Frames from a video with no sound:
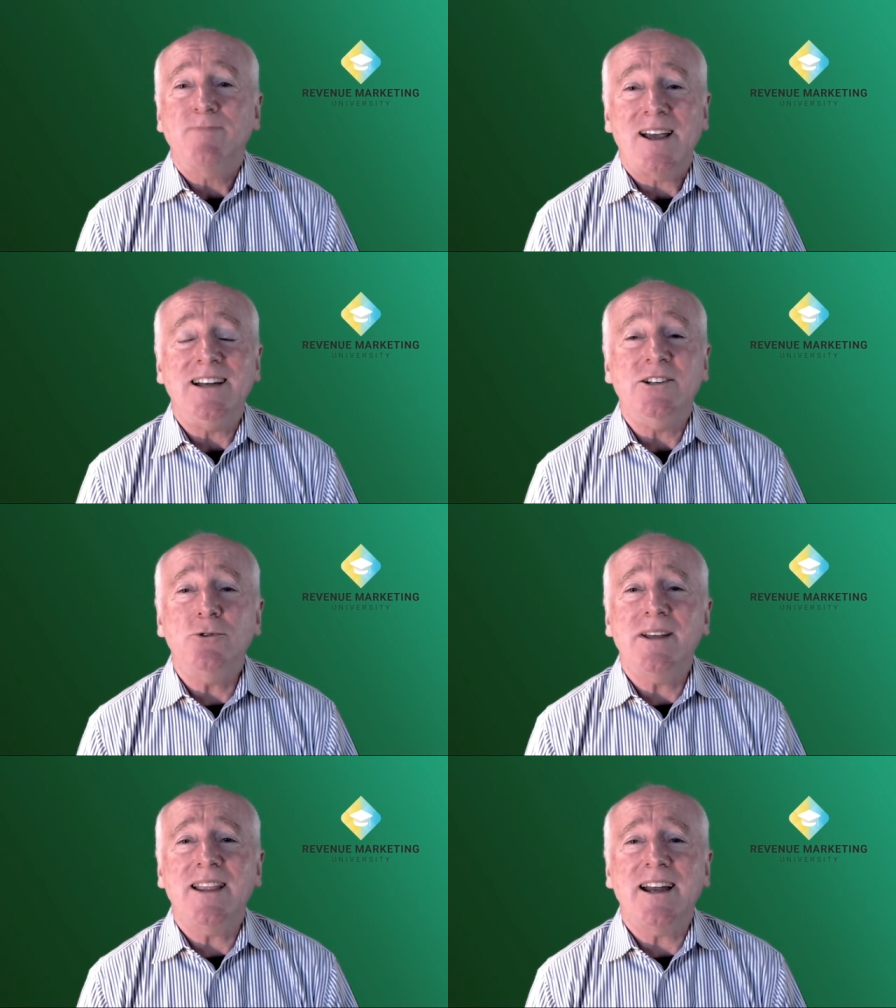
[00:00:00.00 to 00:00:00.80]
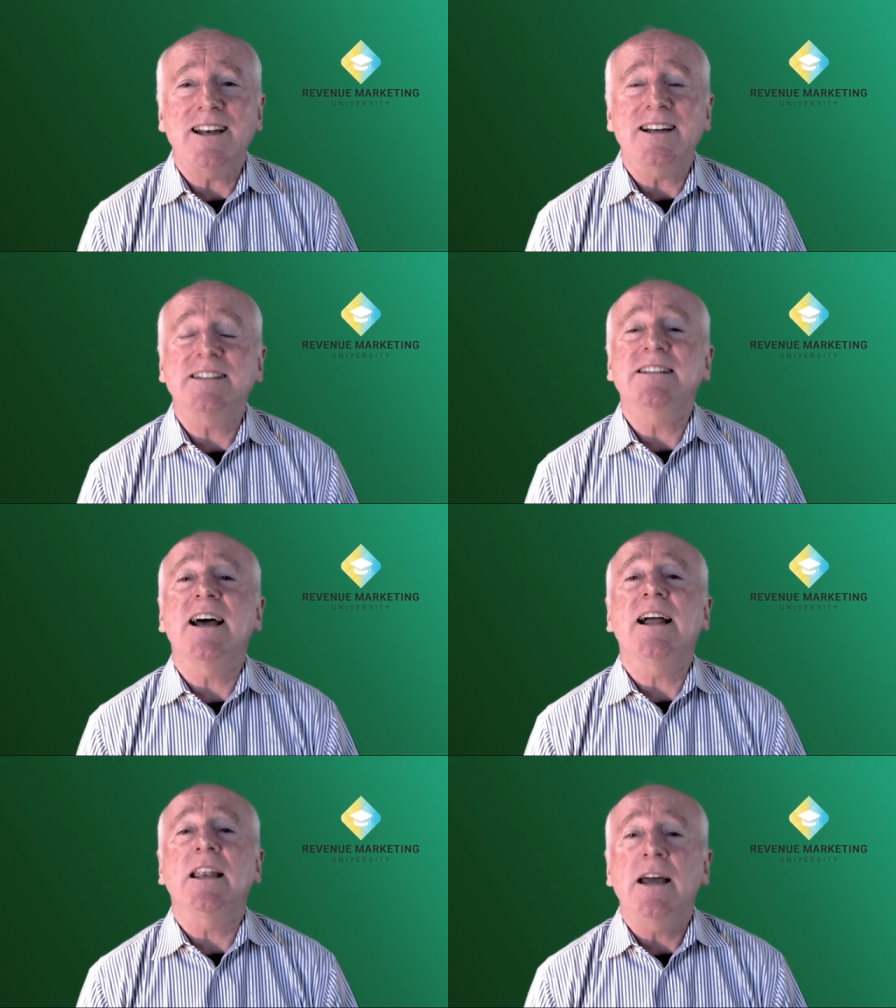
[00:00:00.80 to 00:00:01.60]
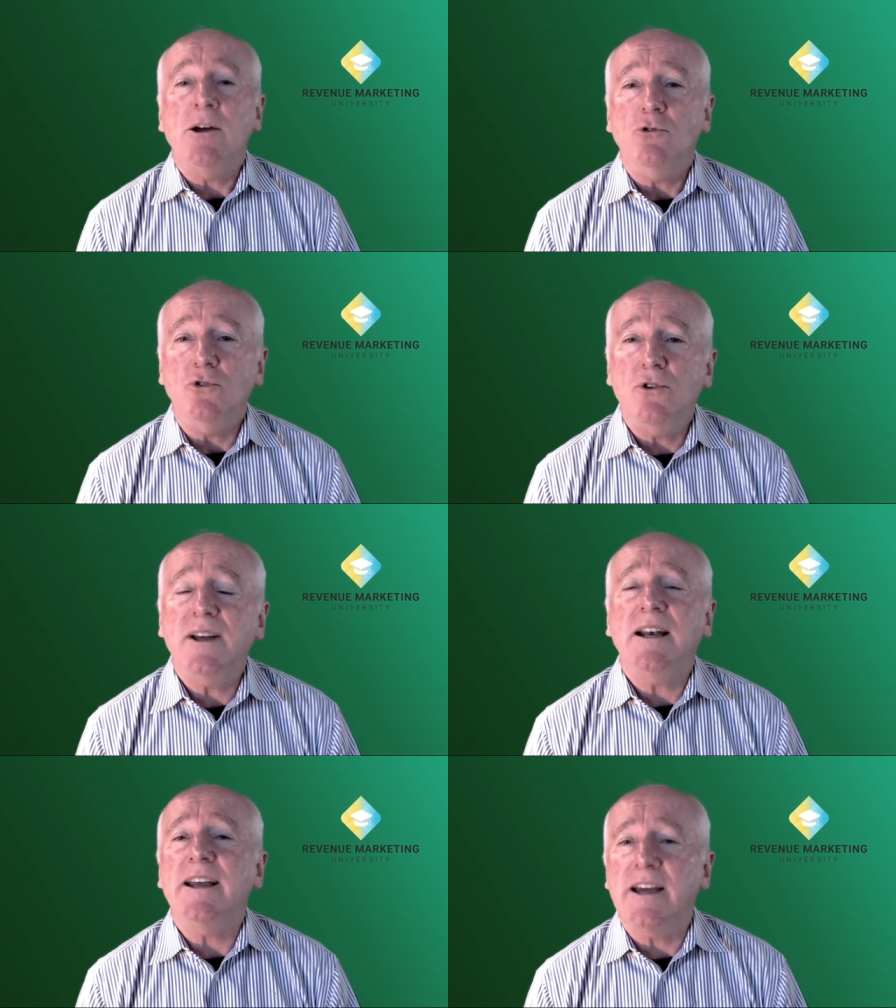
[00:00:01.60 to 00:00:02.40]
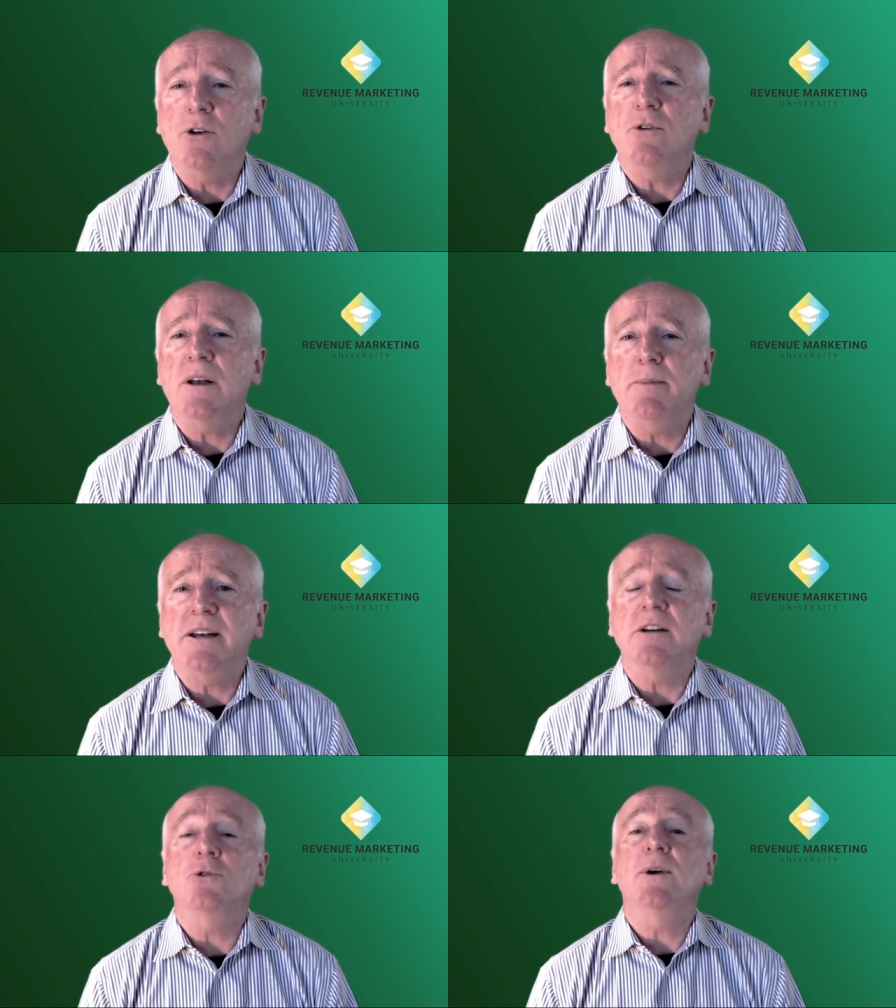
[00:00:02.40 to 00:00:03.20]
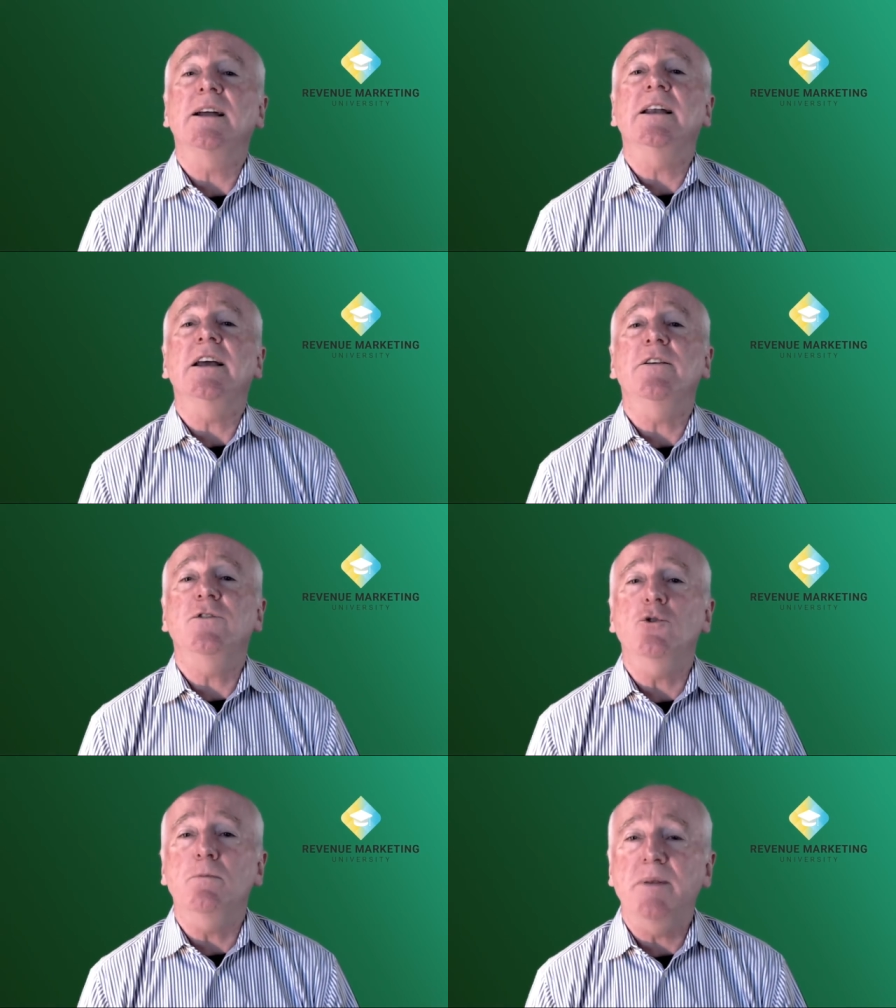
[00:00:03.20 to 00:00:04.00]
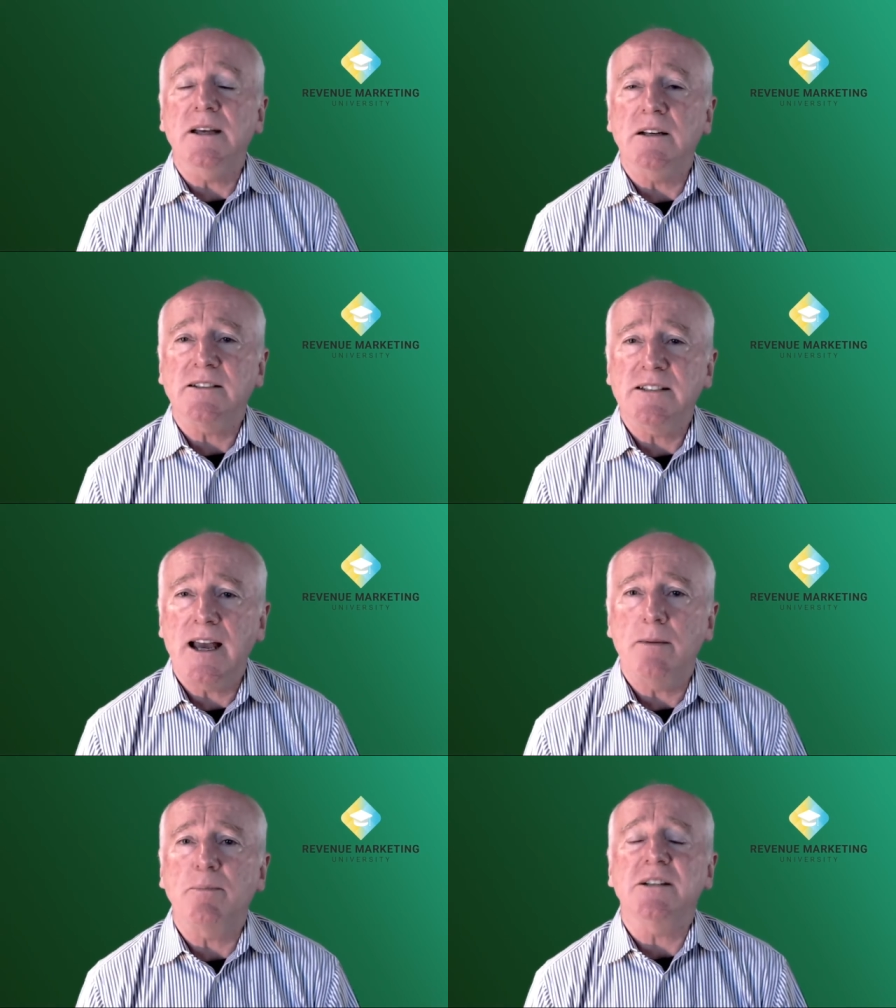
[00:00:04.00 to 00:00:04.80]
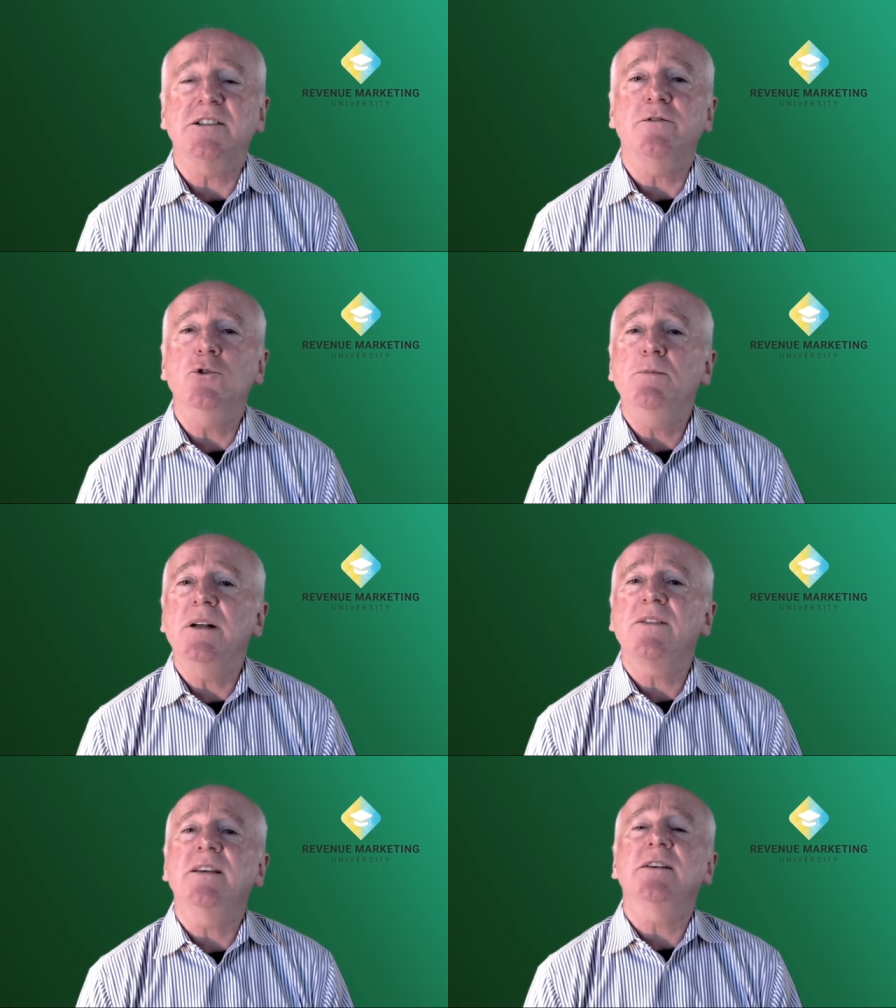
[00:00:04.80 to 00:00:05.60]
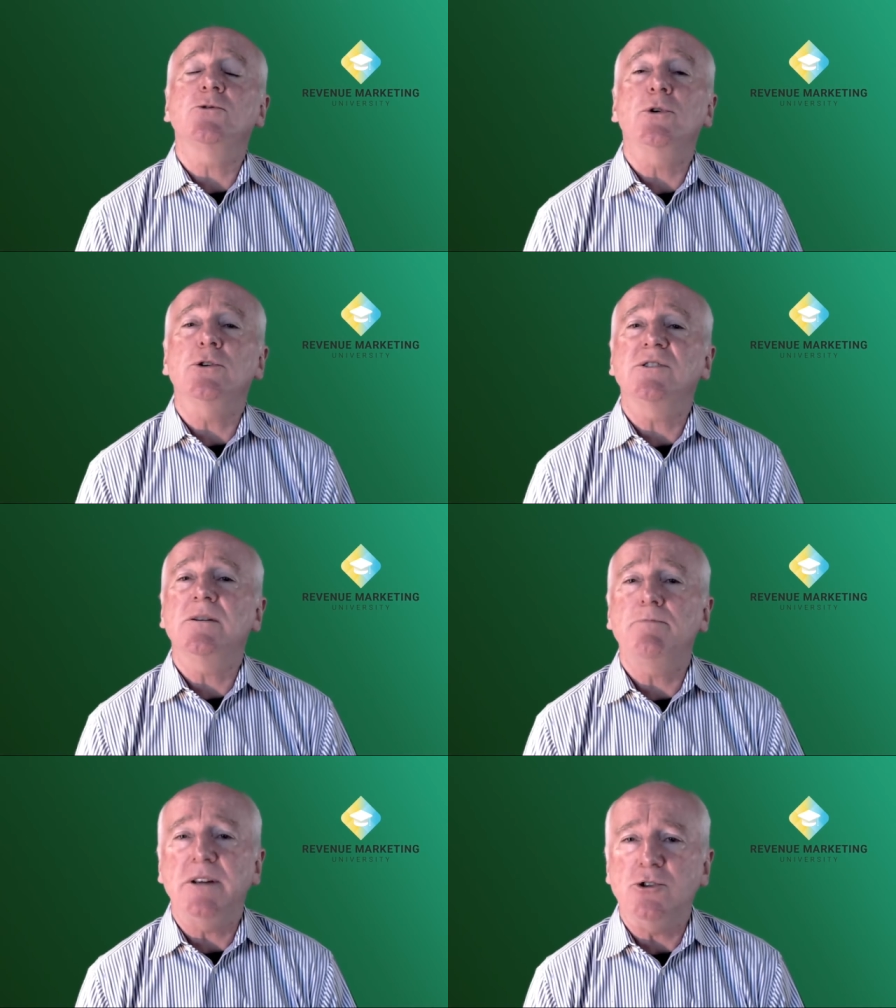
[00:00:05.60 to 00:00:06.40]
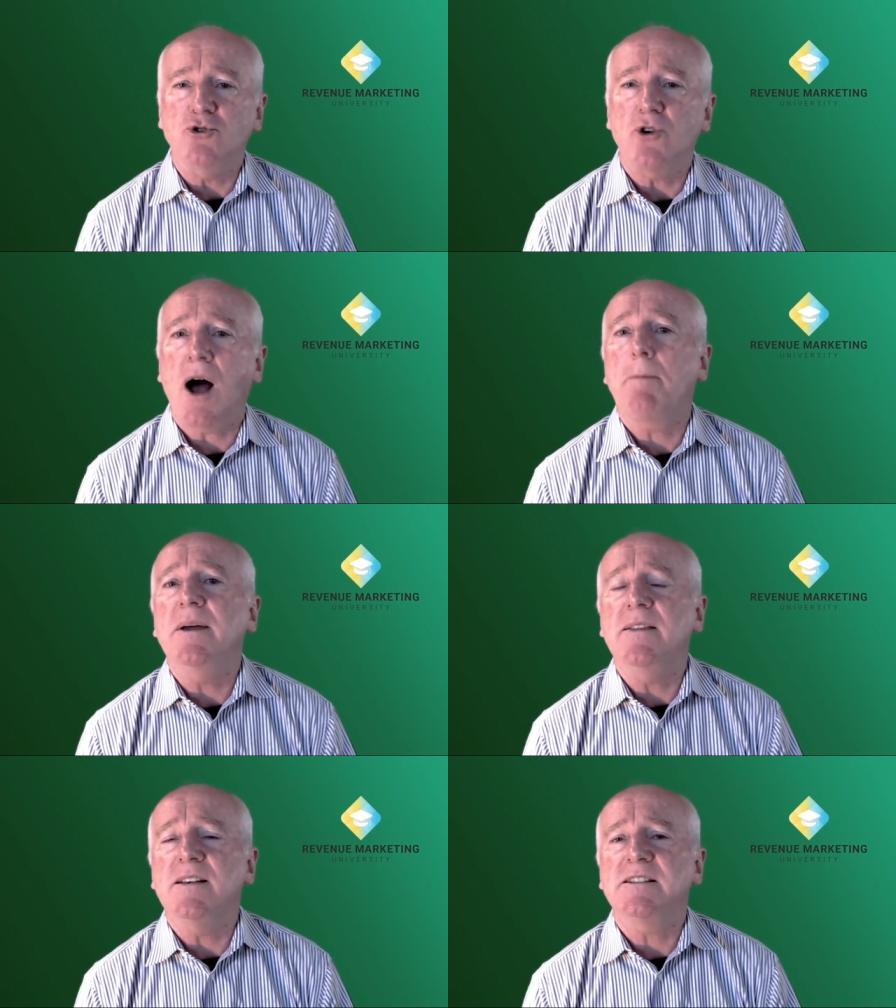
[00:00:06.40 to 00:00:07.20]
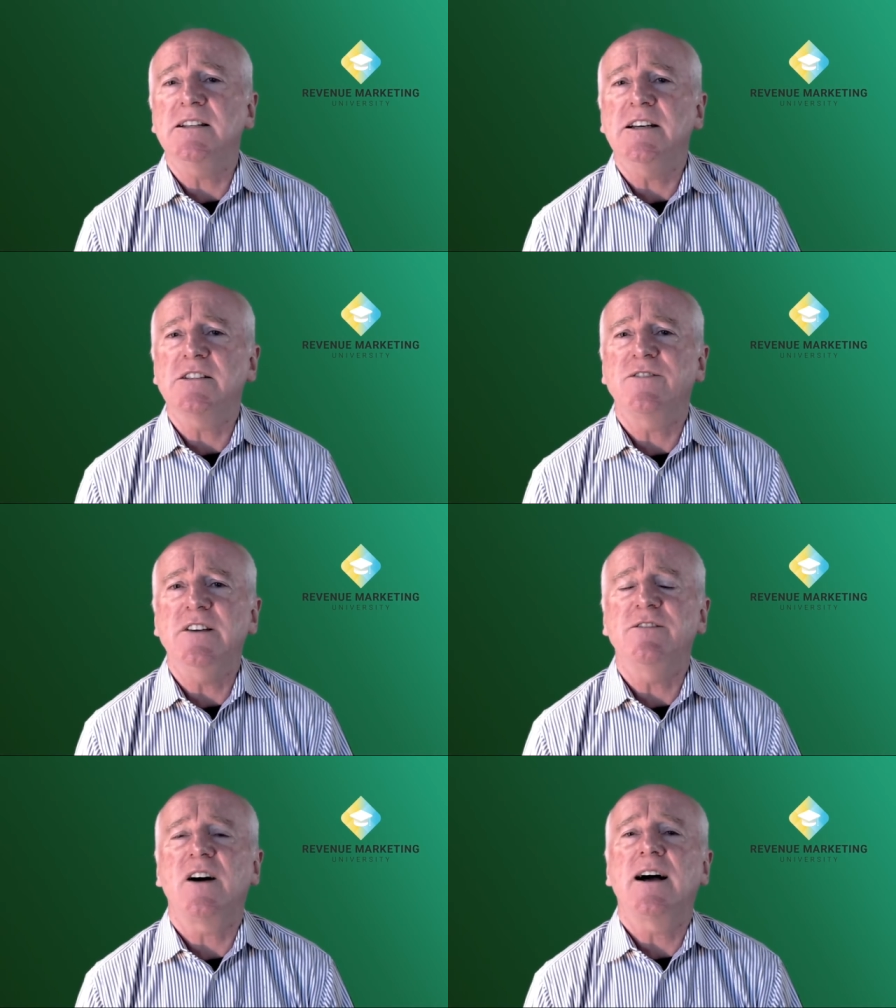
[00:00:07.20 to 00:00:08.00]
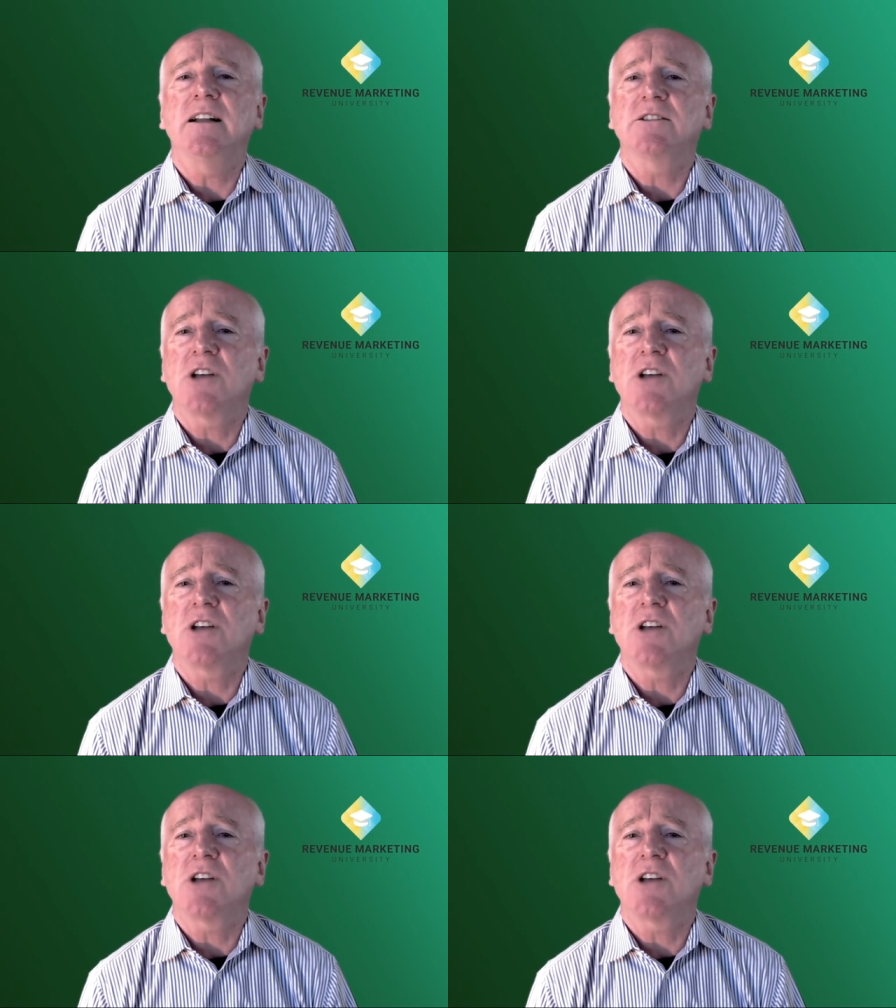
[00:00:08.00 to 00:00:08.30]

And doing that in Excel really can only be done quickly if you build templates, if you build things where you simply drop in the CSV files